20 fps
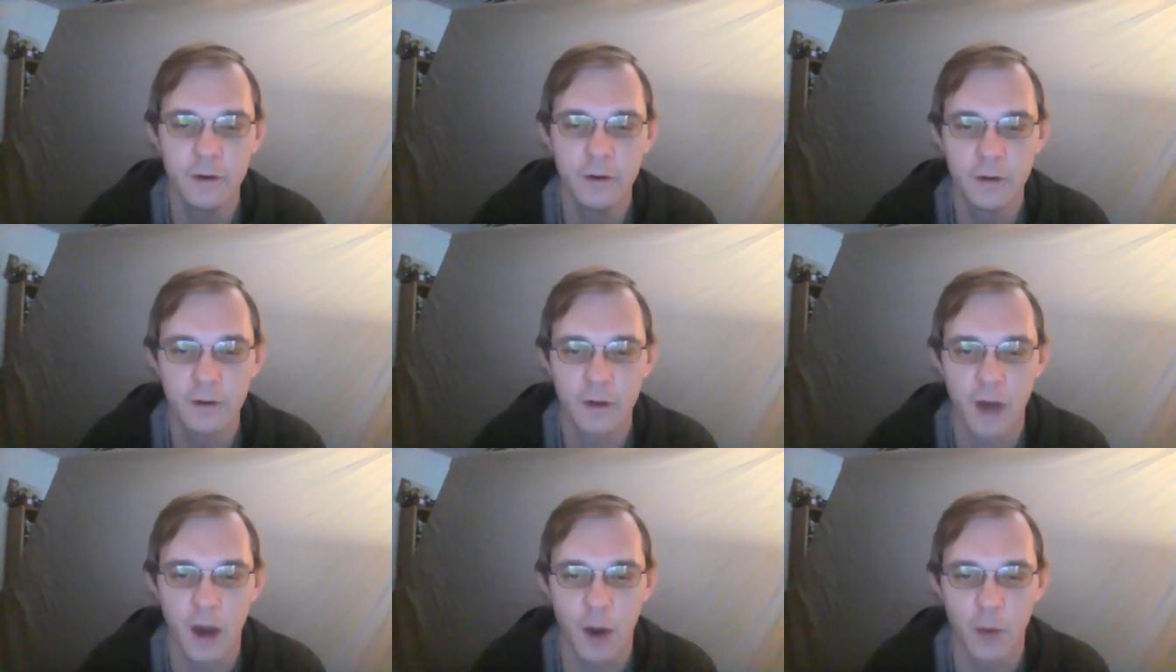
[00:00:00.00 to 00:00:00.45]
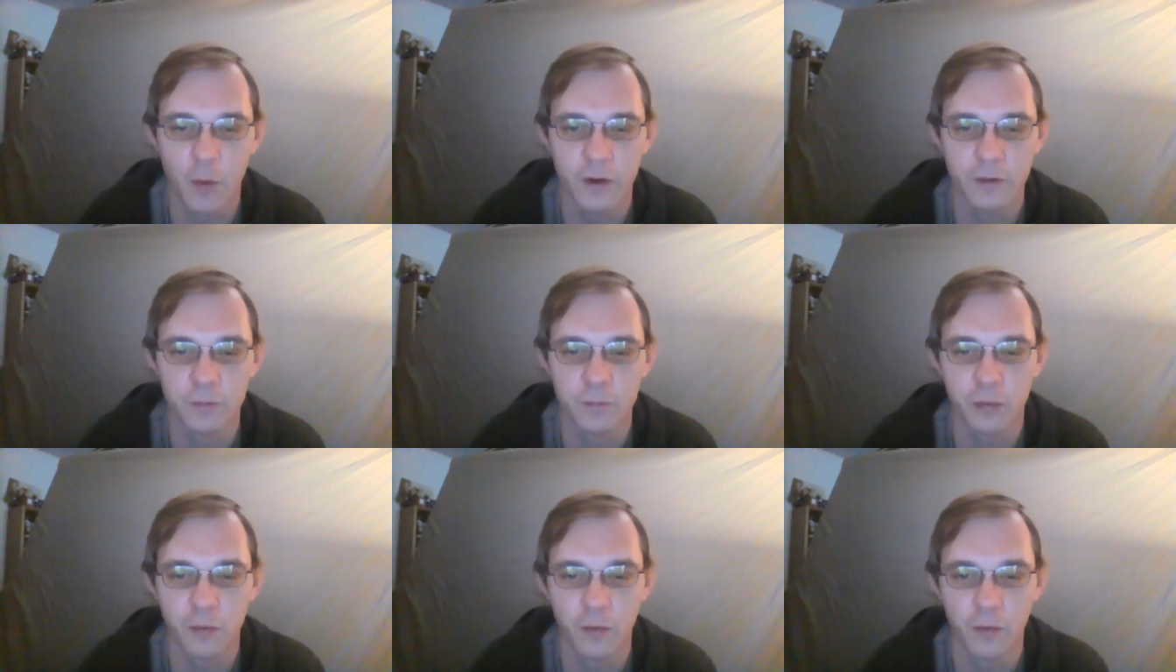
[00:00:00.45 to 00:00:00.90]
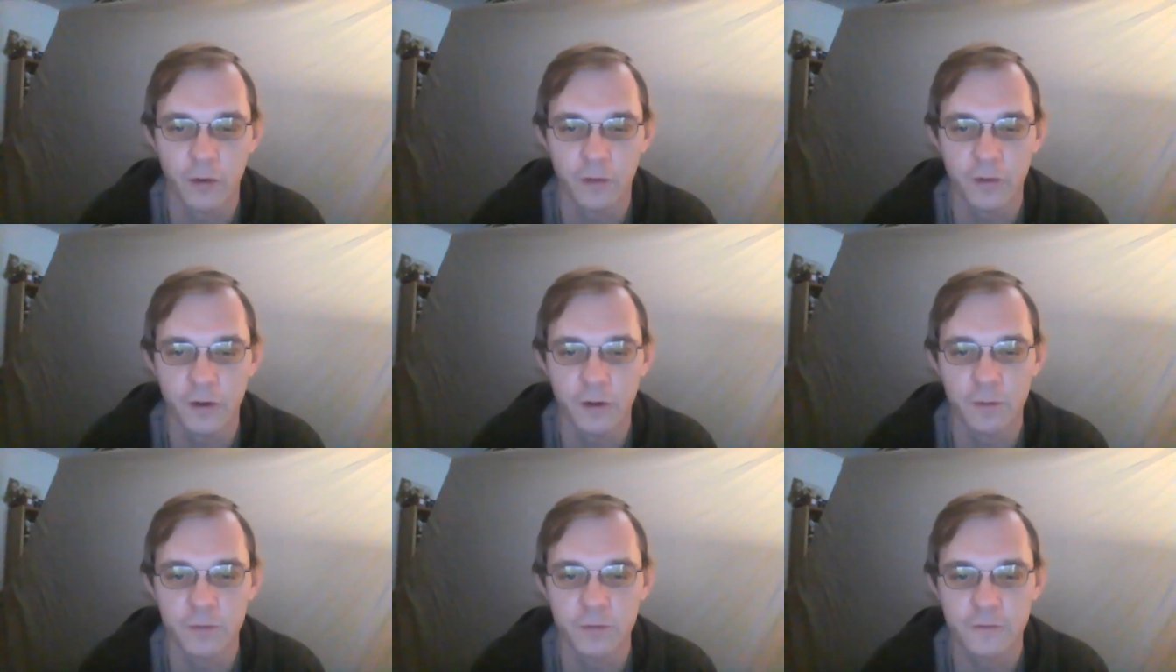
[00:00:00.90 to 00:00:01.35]
I would implore
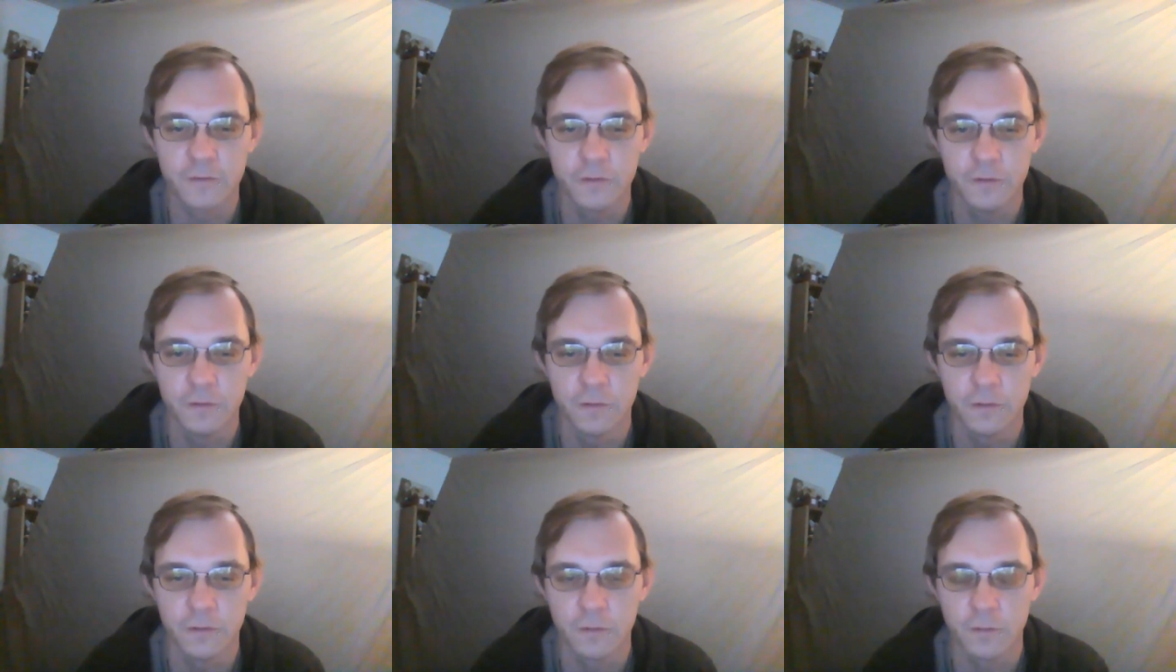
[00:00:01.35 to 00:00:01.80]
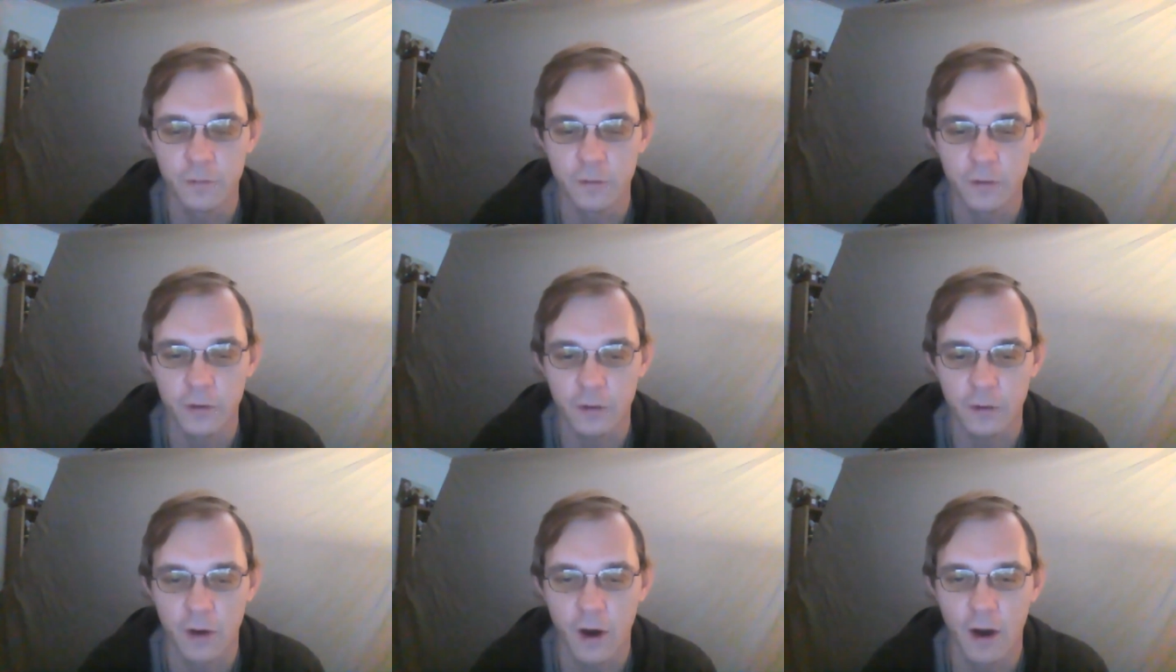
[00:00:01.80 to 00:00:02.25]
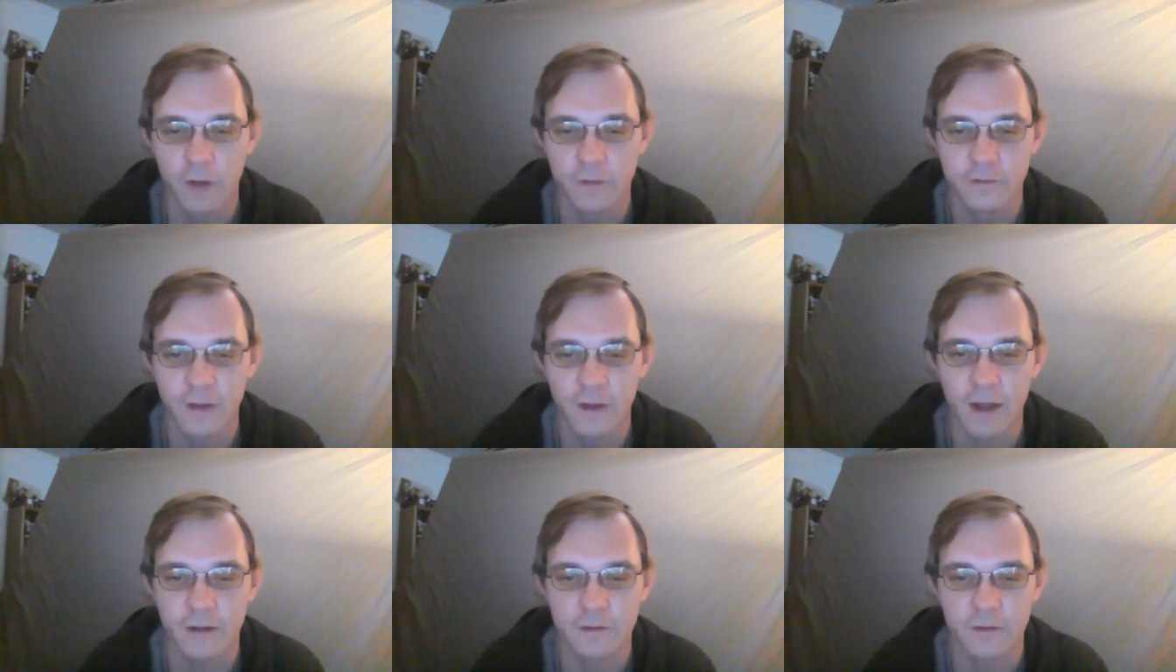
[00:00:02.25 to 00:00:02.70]
them to
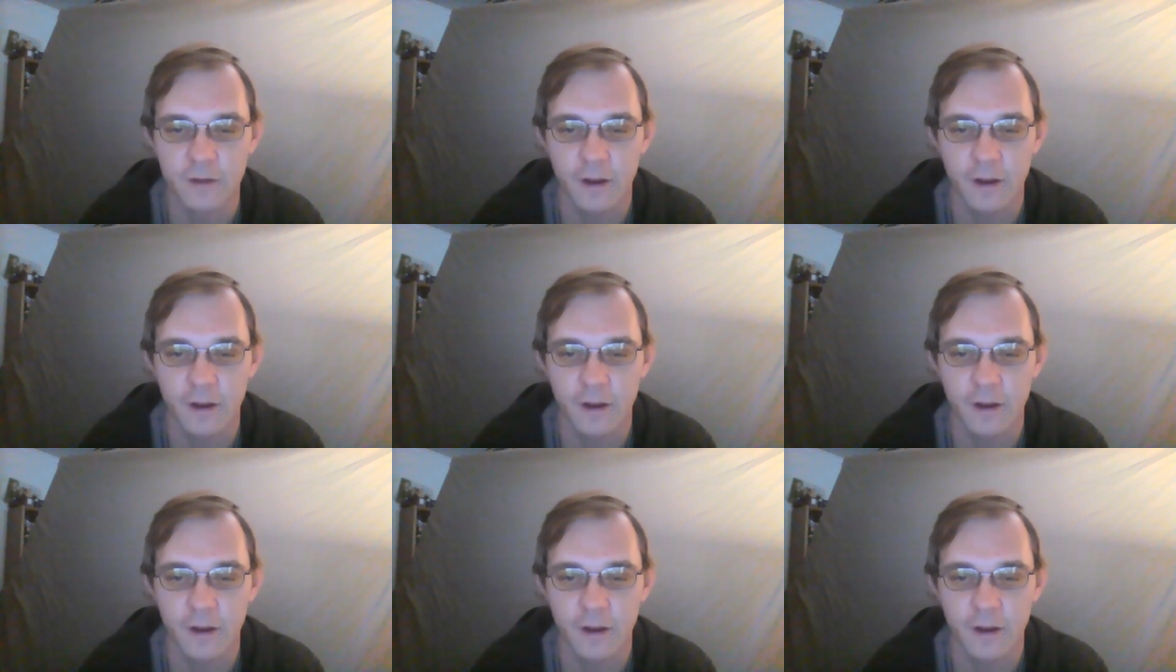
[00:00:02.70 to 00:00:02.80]
contact